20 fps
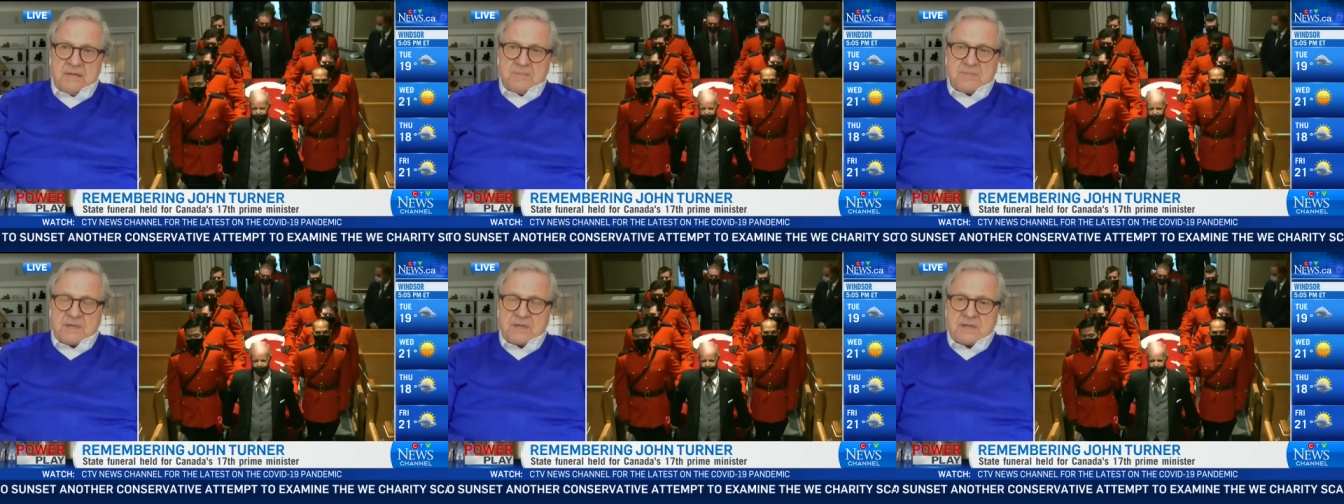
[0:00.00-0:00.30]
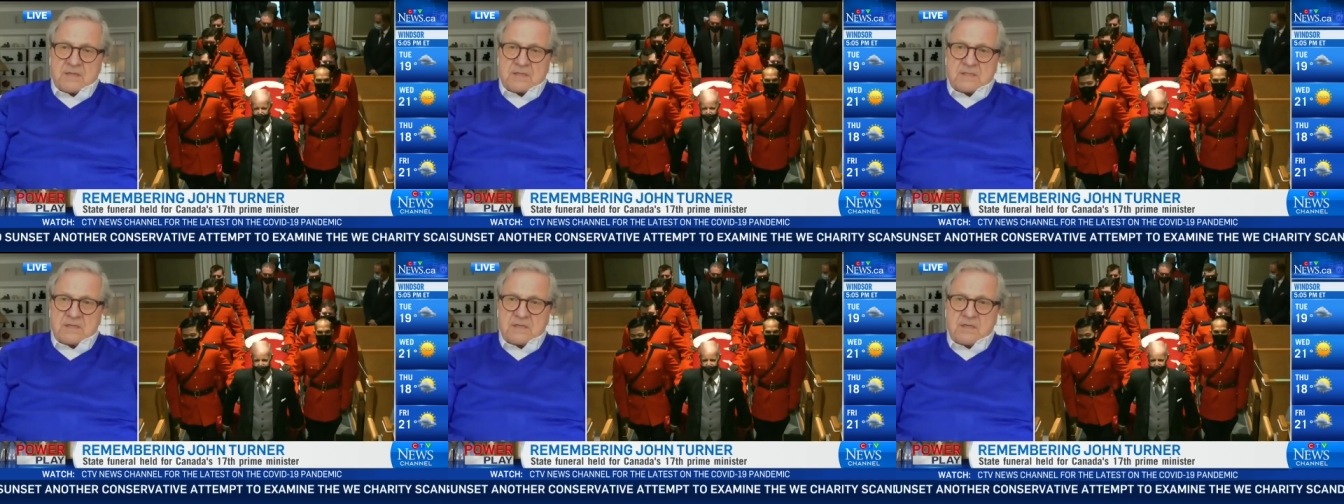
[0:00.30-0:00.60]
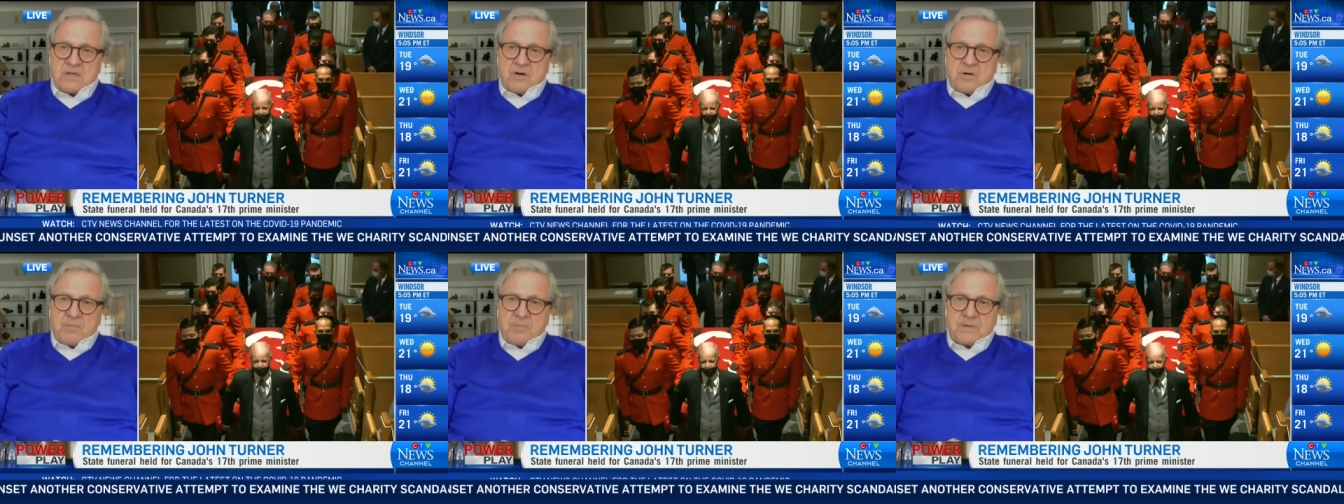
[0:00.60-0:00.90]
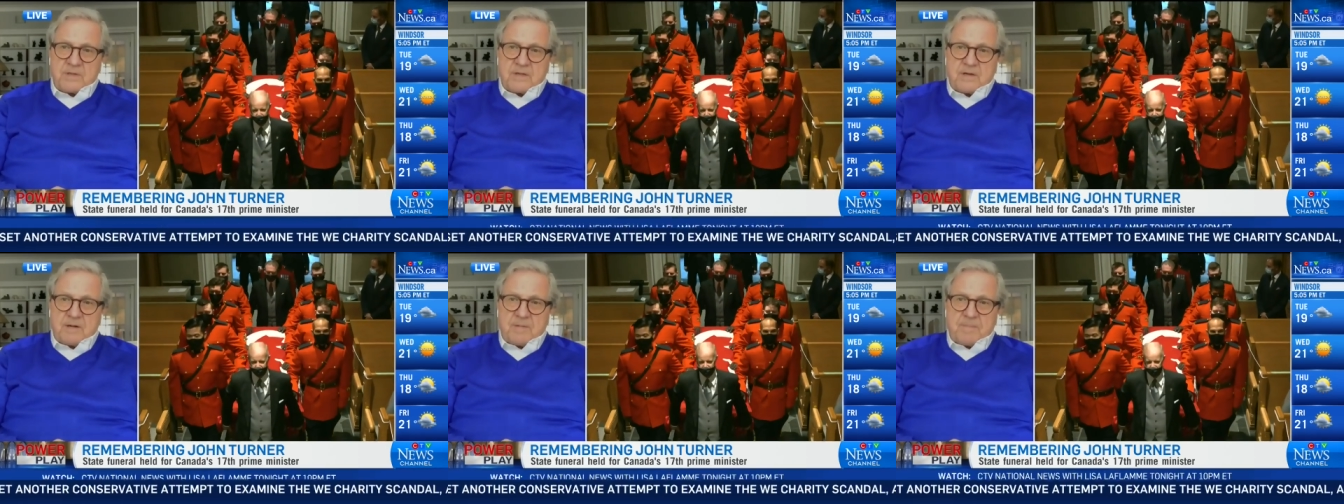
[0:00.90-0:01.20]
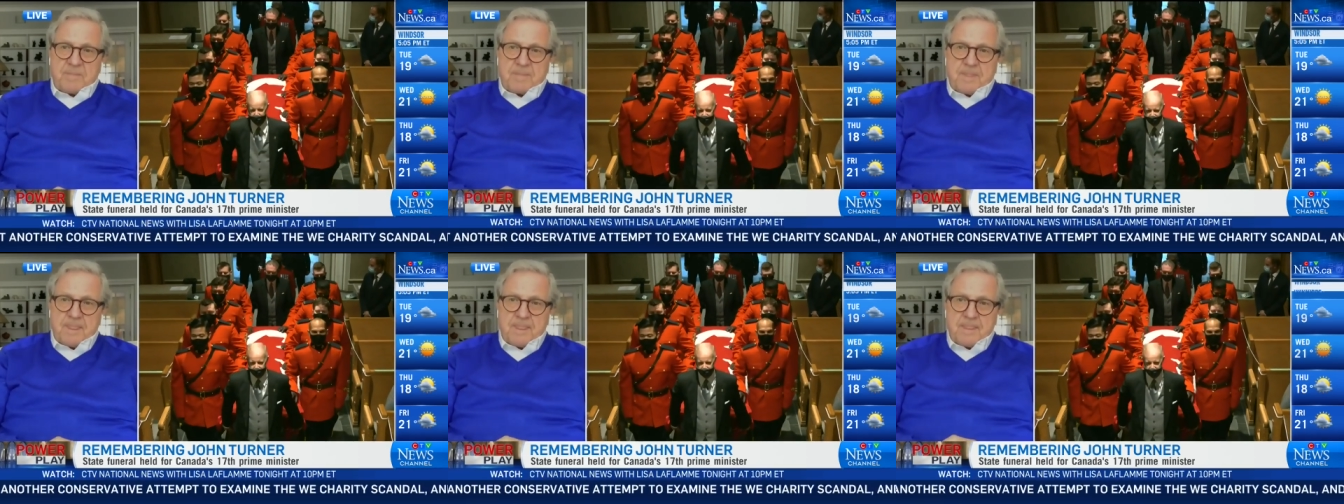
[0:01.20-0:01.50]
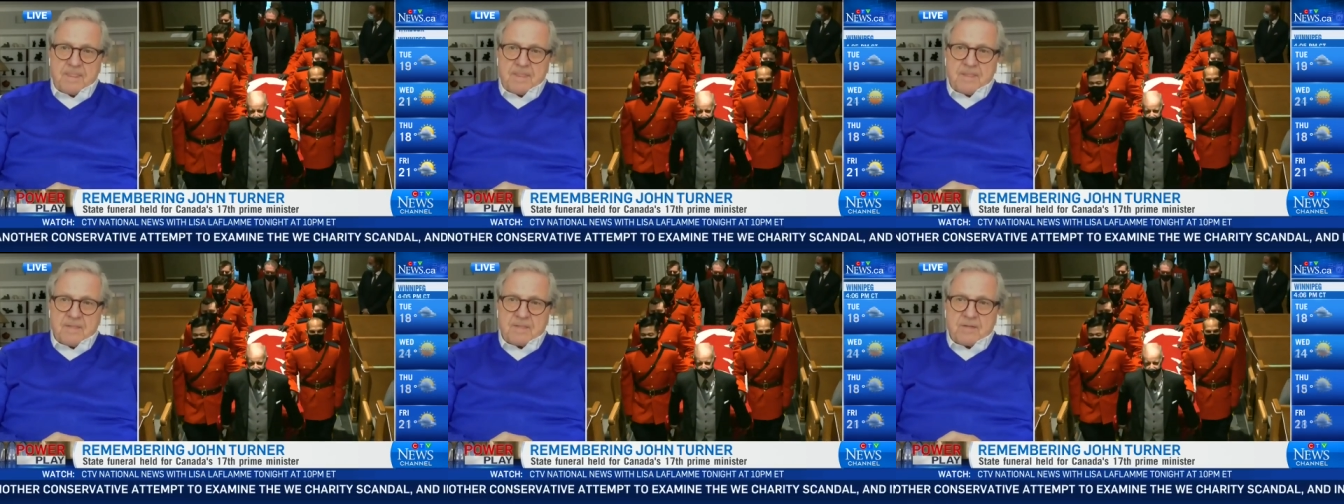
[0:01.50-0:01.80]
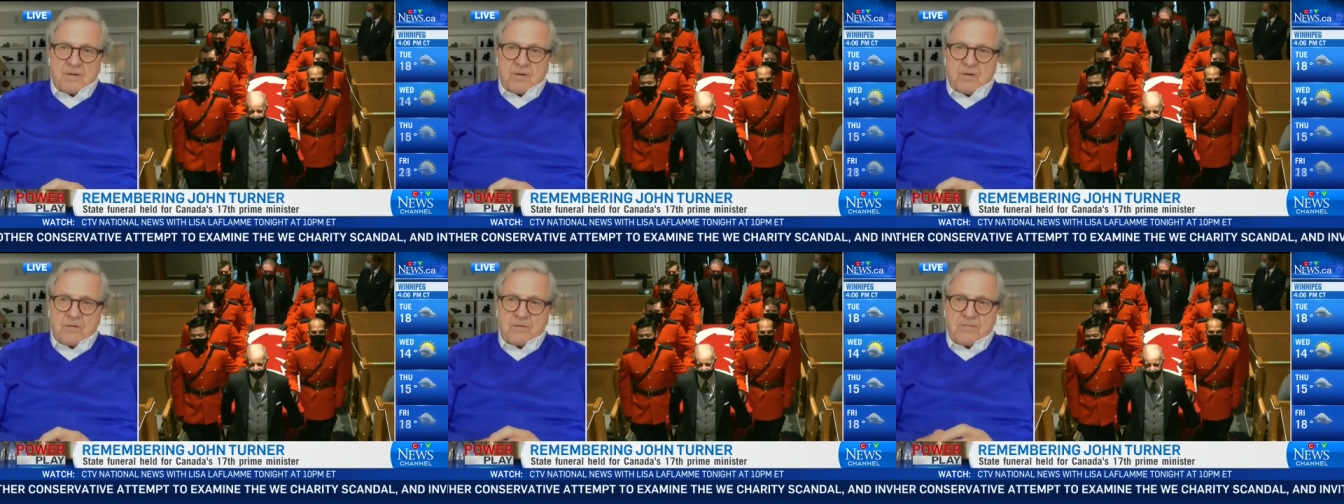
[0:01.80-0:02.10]
because he opened up the
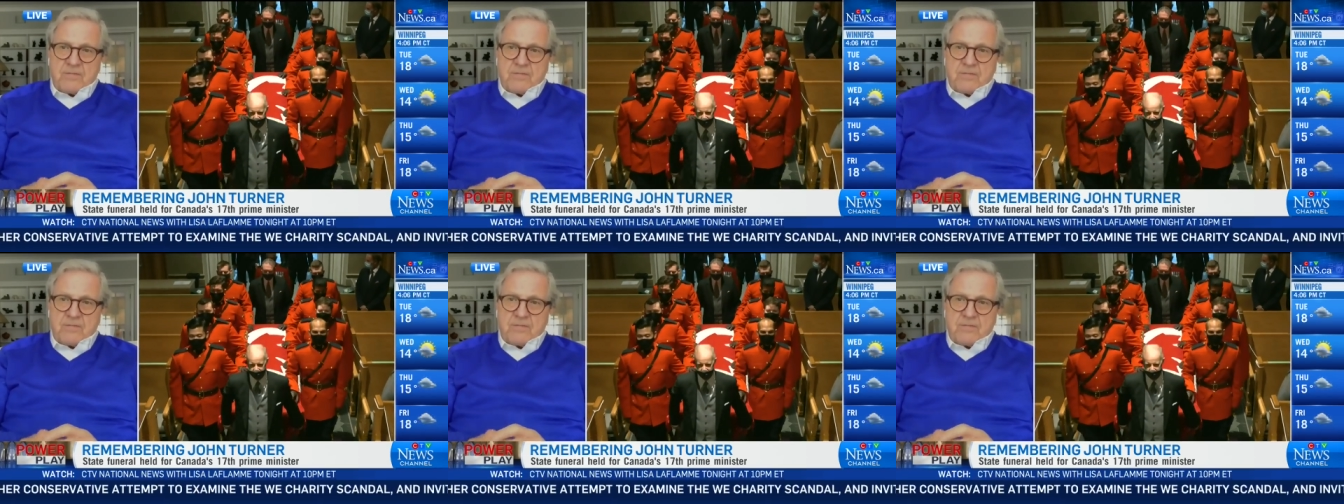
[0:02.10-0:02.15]
whole